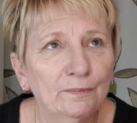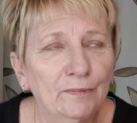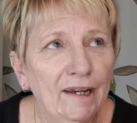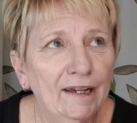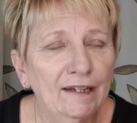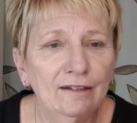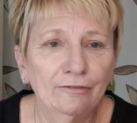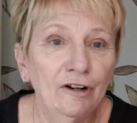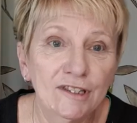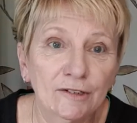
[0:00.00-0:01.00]
we
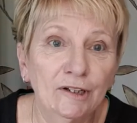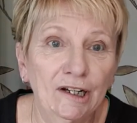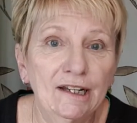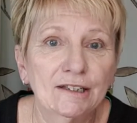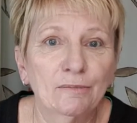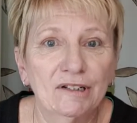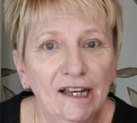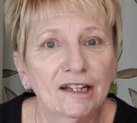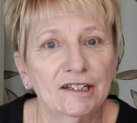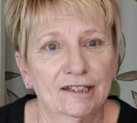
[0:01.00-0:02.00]
first all you need to
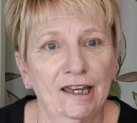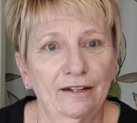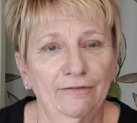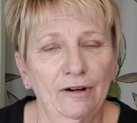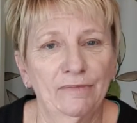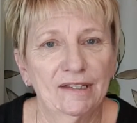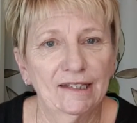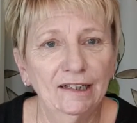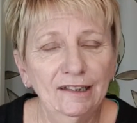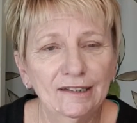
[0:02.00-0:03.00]
protect your skin from the sun.